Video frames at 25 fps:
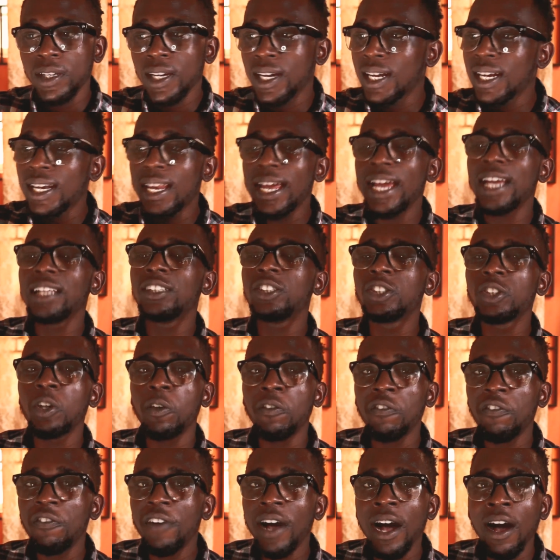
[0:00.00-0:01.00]
cleared
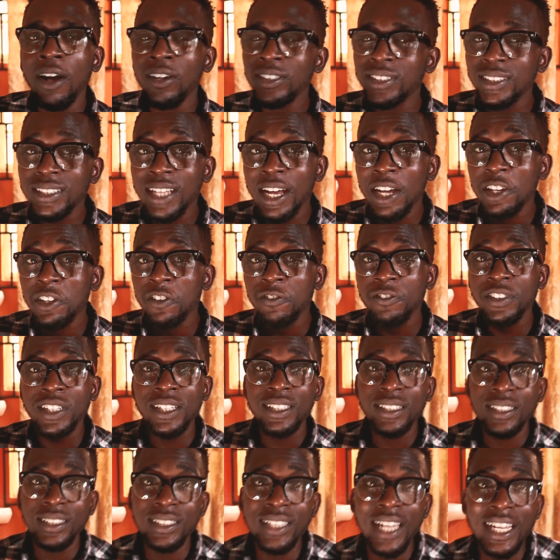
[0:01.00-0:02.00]
some files, now you've
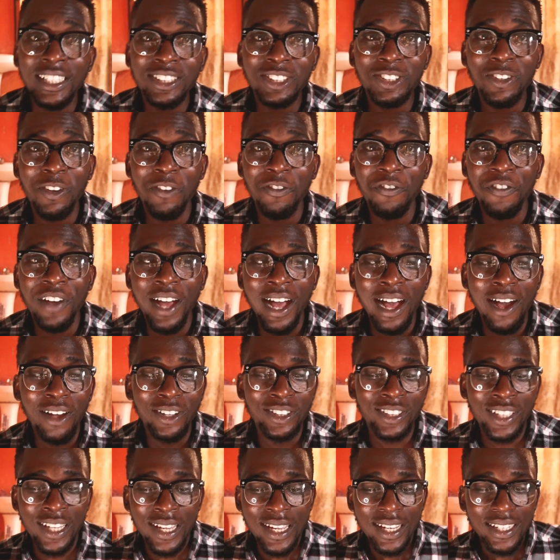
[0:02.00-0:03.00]
deleted some
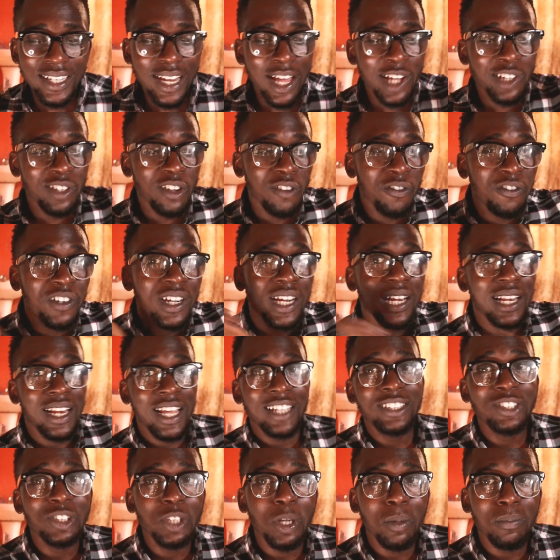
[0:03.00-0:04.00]
files, now you've
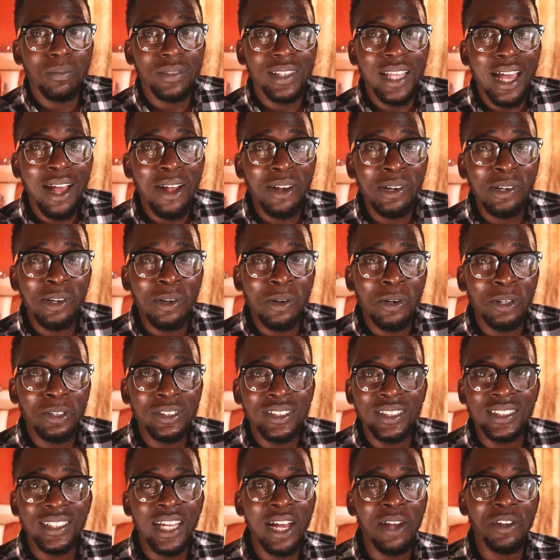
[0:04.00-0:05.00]
cleared some
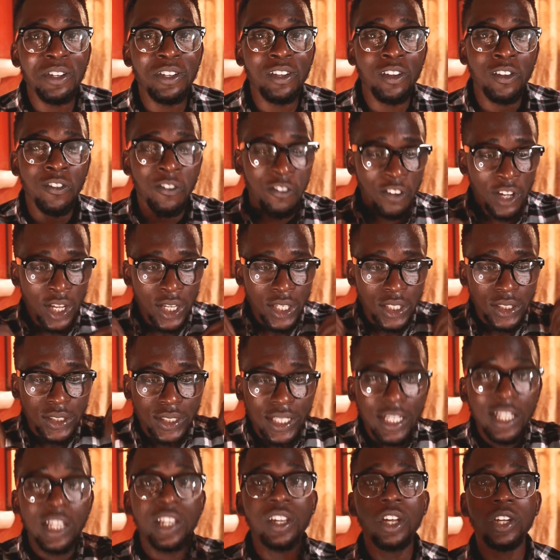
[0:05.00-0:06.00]
downloads, now you've
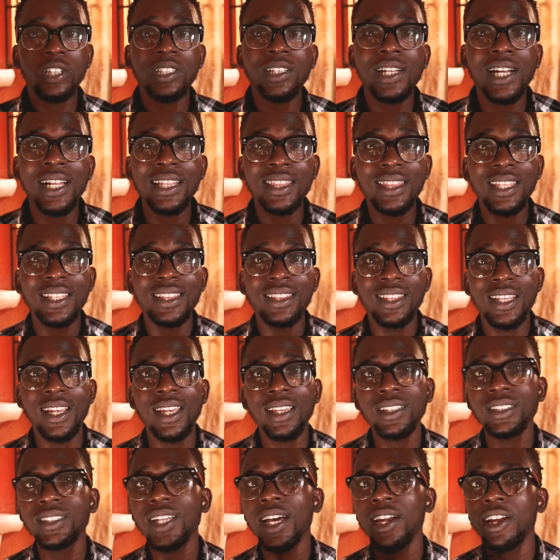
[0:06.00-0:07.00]
decluttered the
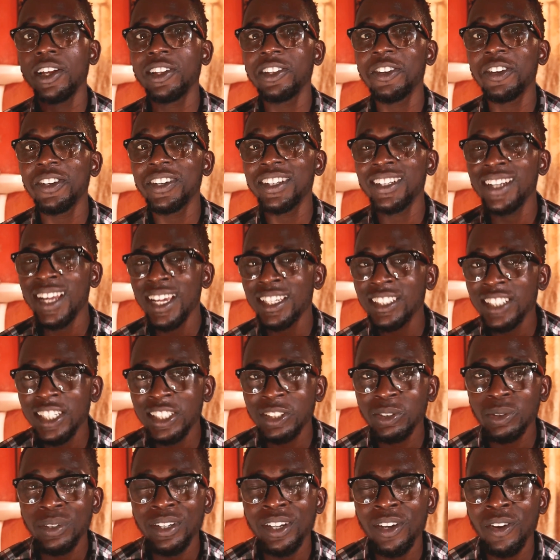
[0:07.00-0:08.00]
things that are not
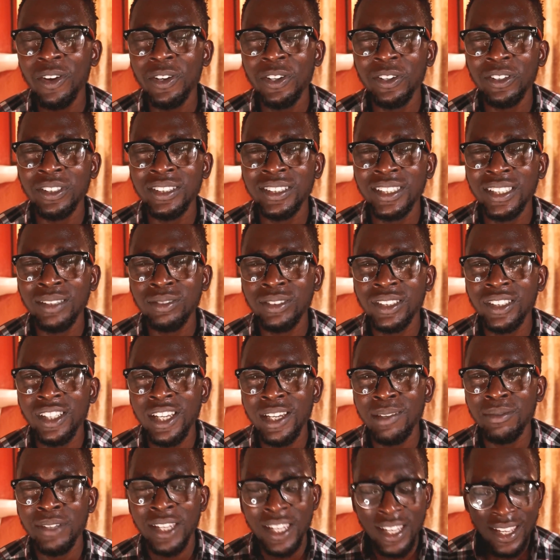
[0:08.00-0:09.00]
necessary on your
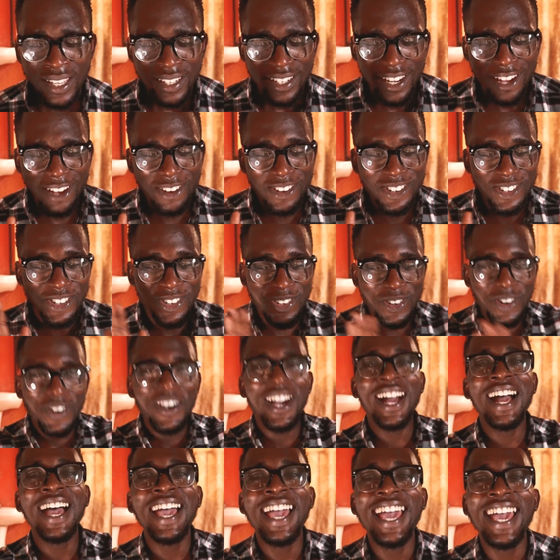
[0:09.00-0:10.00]
system. Now go
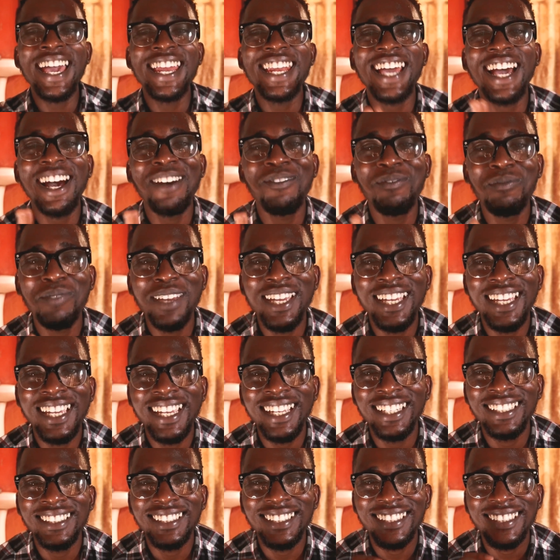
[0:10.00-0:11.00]
ahead and make
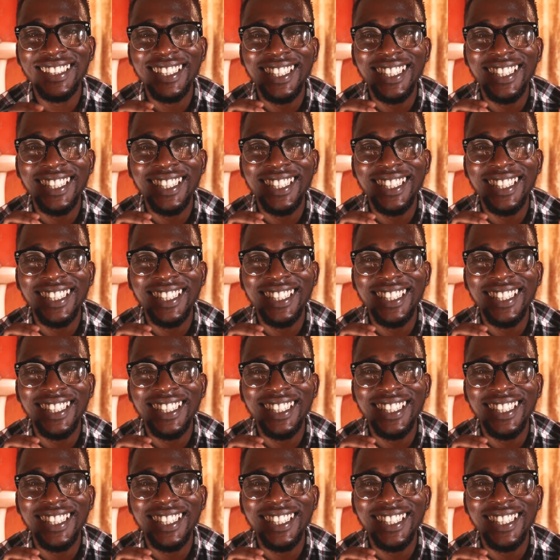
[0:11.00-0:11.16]
it